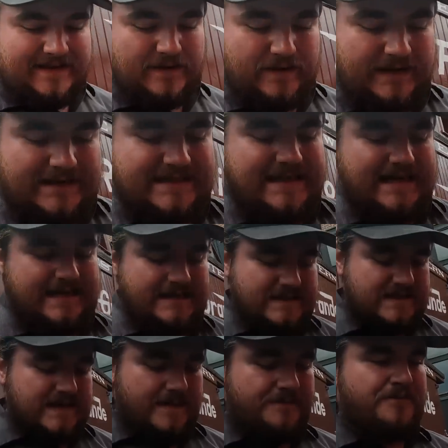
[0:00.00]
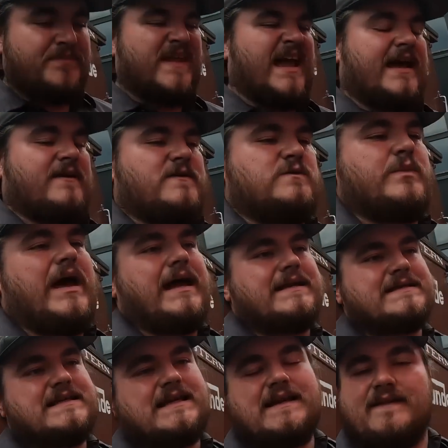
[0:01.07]
early teens, and it was
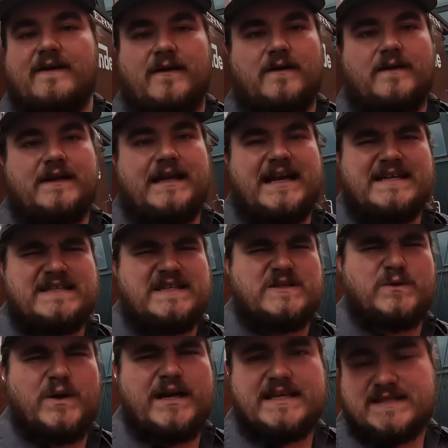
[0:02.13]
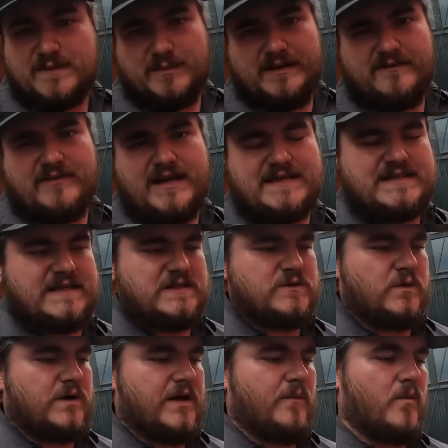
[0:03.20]
patented in the early 1920s, I believe
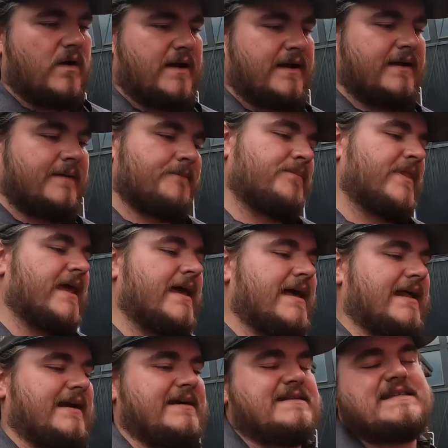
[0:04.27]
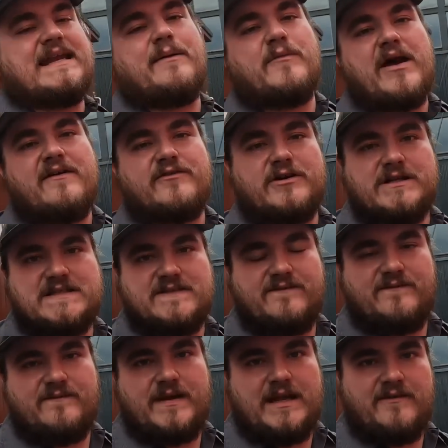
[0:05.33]
1921, and it is named after its
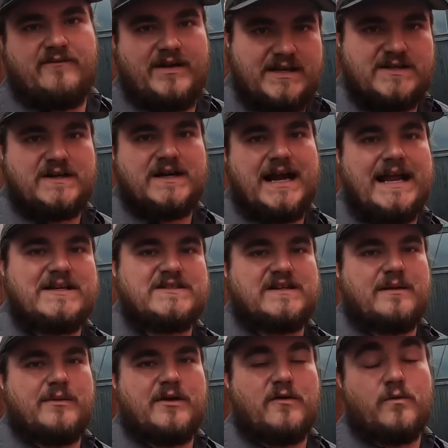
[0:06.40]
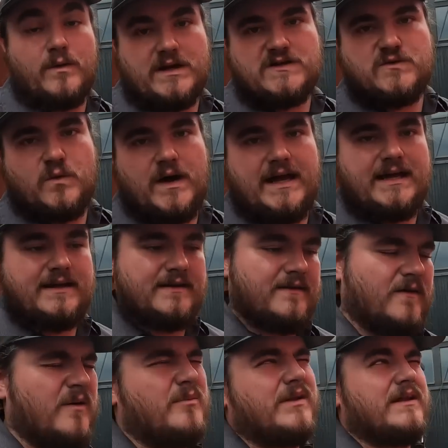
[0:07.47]
inventor, H.W. Ridgway,
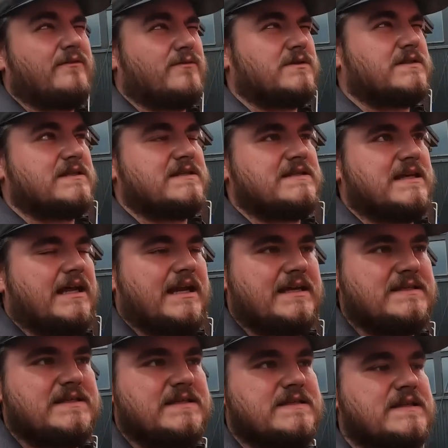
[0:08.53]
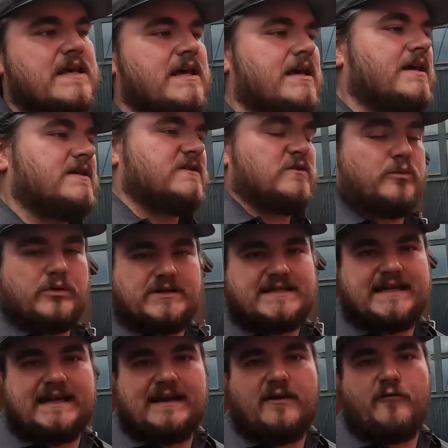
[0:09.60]
who I believe was the CNS's
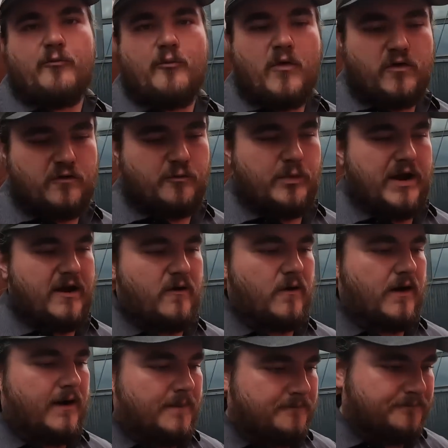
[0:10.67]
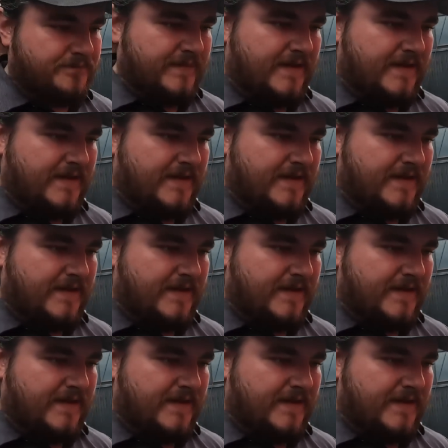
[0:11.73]
superintendent of motive power.